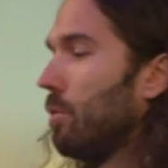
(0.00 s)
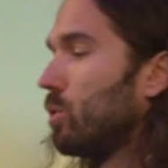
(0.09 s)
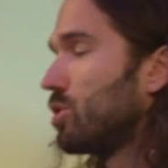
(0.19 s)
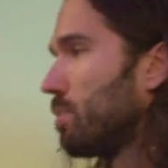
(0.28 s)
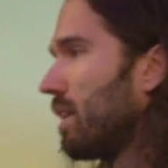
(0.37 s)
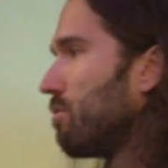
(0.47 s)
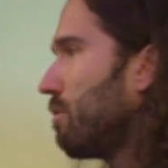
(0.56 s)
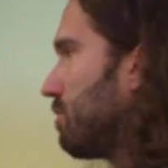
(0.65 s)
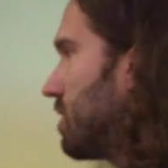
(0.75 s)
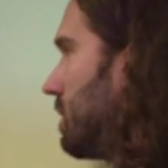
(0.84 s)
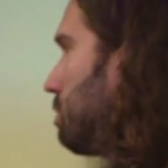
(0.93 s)
which is about
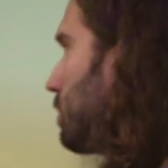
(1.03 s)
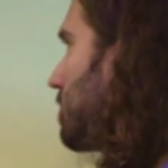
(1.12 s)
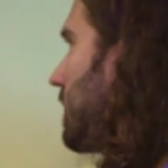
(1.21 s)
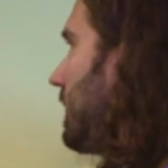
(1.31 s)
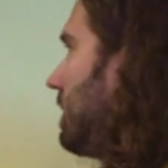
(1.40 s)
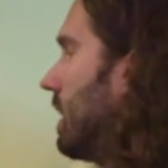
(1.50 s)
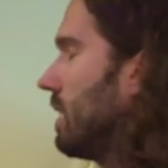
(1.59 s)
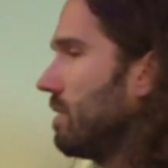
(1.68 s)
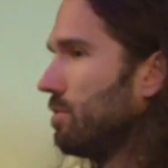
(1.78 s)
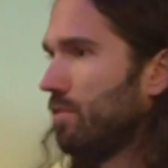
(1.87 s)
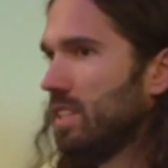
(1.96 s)
15%
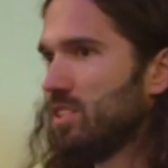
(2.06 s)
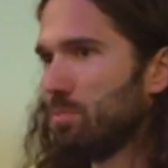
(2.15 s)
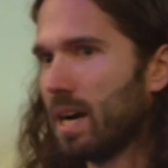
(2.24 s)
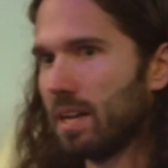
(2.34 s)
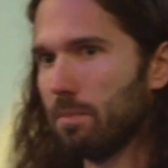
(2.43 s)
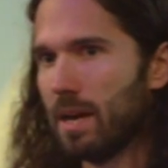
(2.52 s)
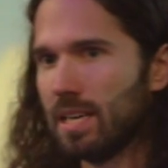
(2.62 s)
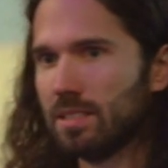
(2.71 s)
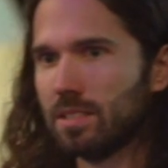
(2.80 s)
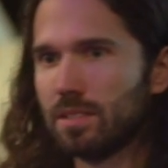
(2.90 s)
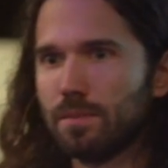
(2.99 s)
of his body
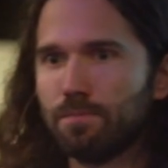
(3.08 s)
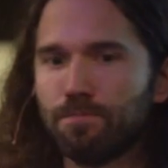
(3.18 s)
mass.